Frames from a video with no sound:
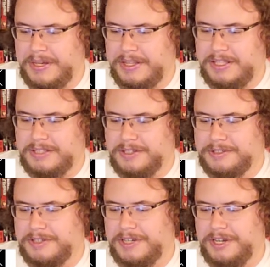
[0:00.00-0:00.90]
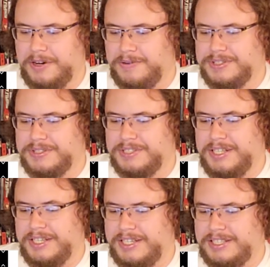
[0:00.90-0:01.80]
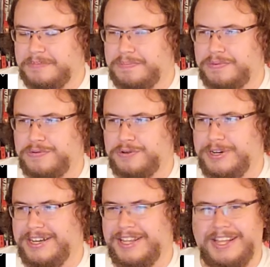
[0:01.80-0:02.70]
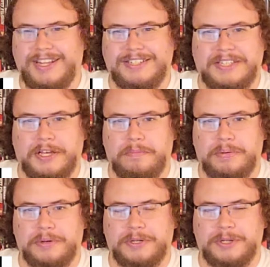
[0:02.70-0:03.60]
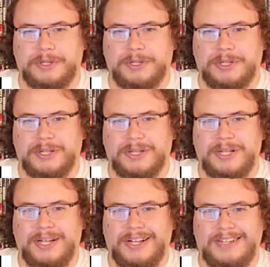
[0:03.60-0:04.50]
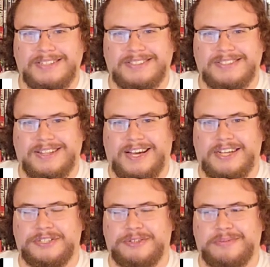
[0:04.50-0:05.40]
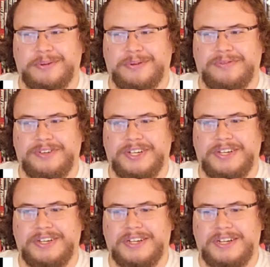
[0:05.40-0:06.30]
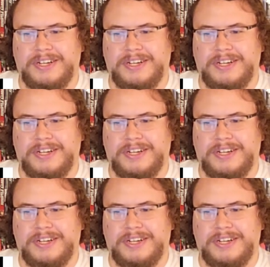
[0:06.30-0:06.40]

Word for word: that's also going to go in C. It's a pretty typical slasher movie